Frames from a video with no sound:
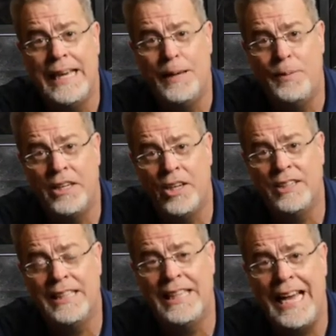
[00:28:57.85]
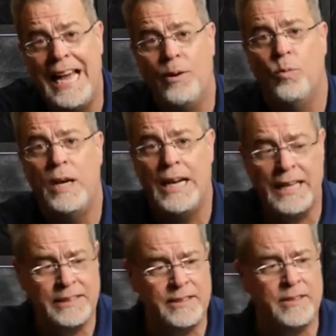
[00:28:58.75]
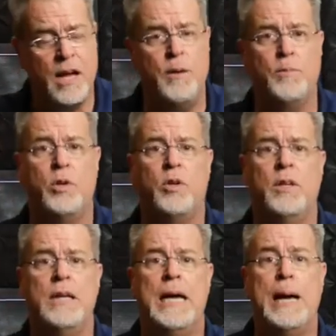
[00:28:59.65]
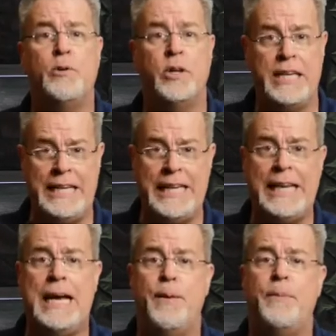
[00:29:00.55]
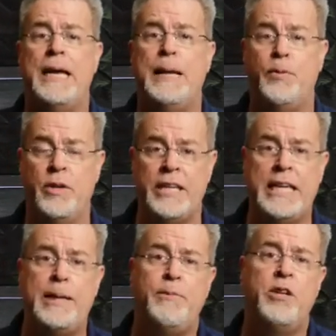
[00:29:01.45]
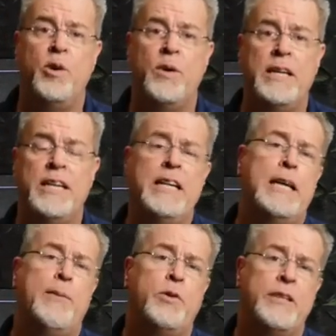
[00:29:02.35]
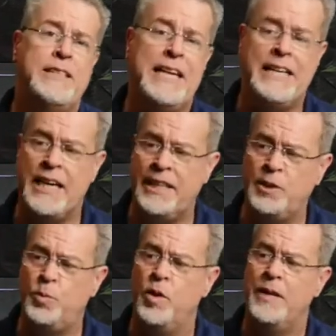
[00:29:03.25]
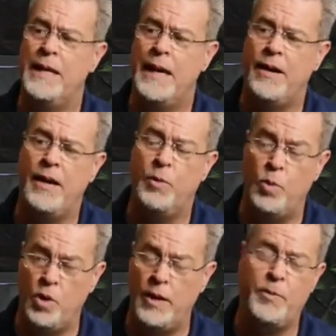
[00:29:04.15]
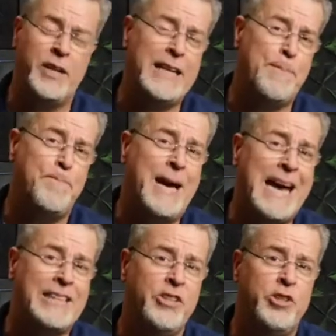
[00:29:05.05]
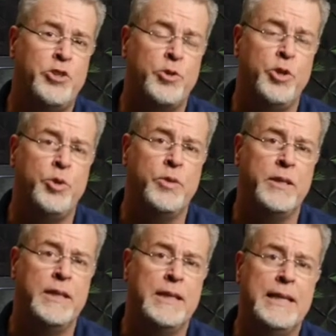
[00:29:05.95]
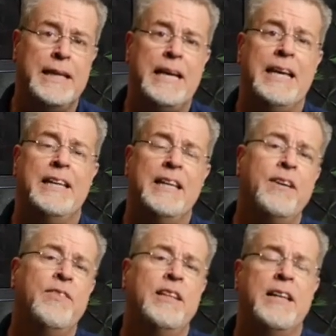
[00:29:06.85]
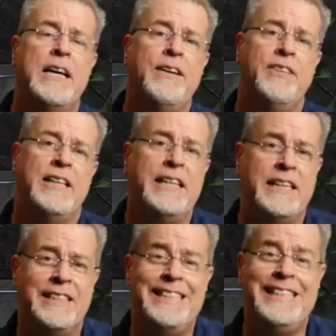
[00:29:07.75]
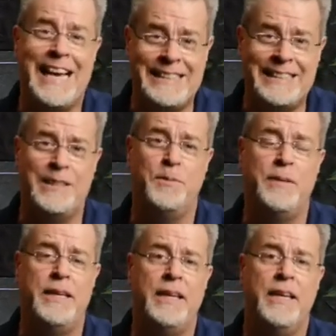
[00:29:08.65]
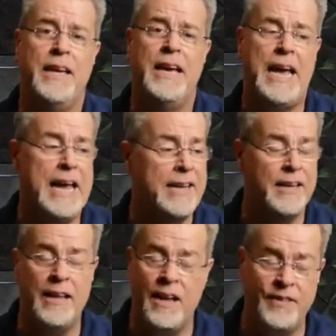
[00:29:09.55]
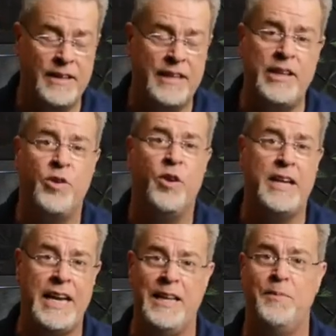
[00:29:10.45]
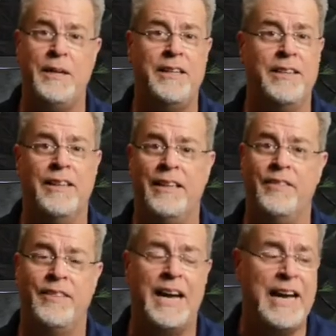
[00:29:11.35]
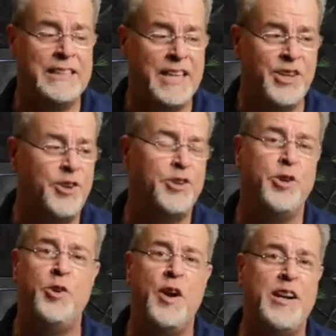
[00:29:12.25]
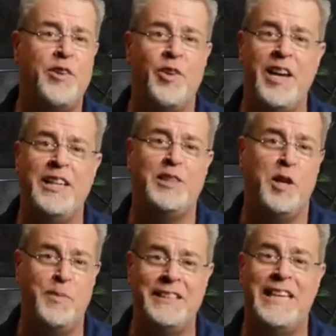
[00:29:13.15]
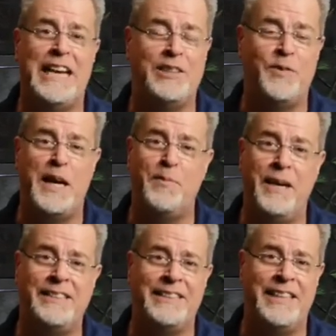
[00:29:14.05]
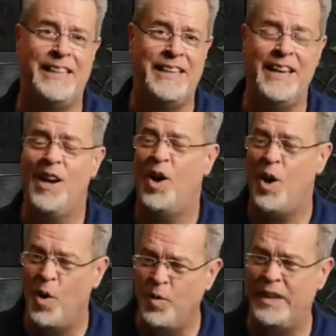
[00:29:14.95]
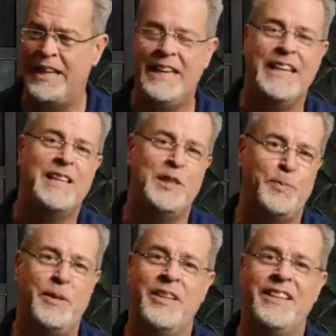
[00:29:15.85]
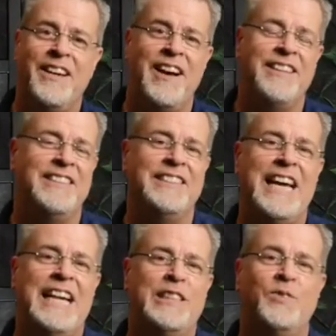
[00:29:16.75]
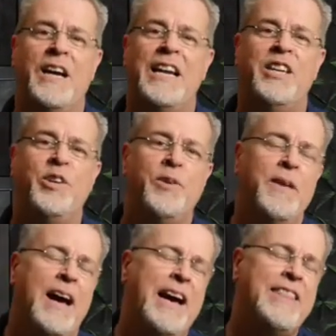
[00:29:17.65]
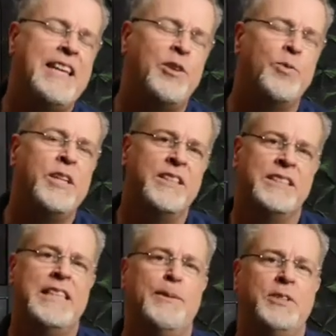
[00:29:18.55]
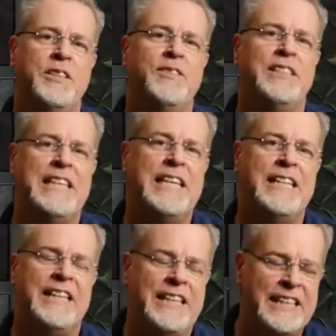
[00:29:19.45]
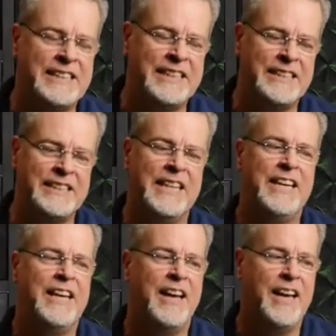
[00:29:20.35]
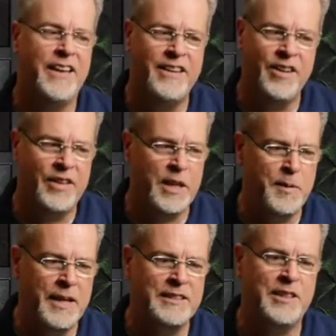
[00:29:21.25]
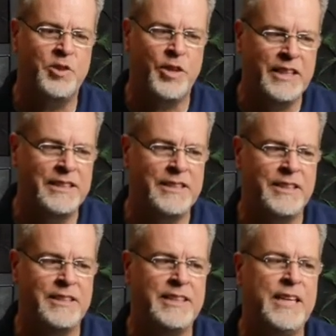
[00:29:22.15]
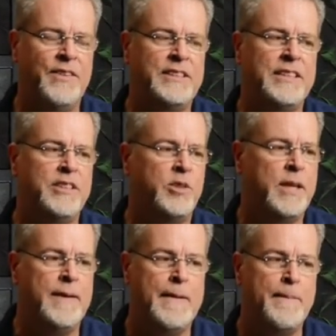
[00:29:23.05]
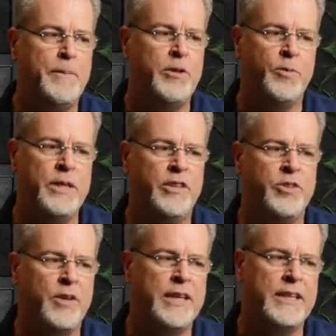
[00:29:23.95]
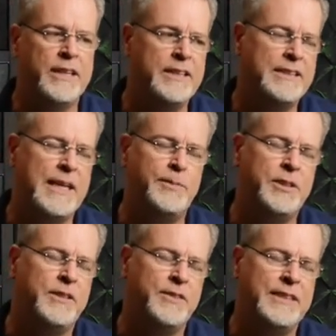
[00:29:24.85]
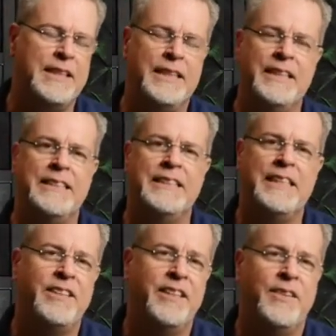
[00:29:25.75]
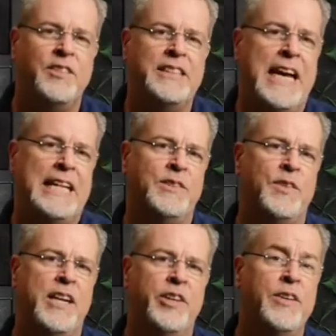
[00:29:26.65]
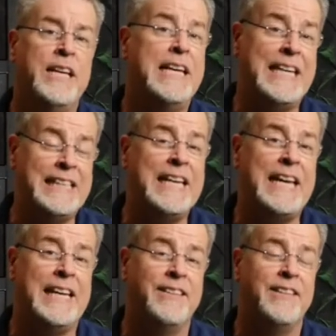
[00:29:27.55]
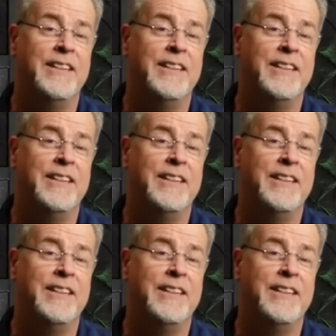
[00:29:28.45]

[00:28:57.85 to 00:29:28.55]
And because of that, when I stumble, I'm going to get up and I'm going to keep going again. I'm going to take God His word. Uh, word. I'm going to get back to the truth and live the life that He has destined me and lovingly created me to live. Guys, you're too great a creation to be satisfied by sin. Only the Spirit of God can satisfy you. I think the real deception of sin that gets us uh, you know, the enemy likes to trick us and deceive us into it. But the real trick and deception of sin is that it could ever satisfy you. It can't.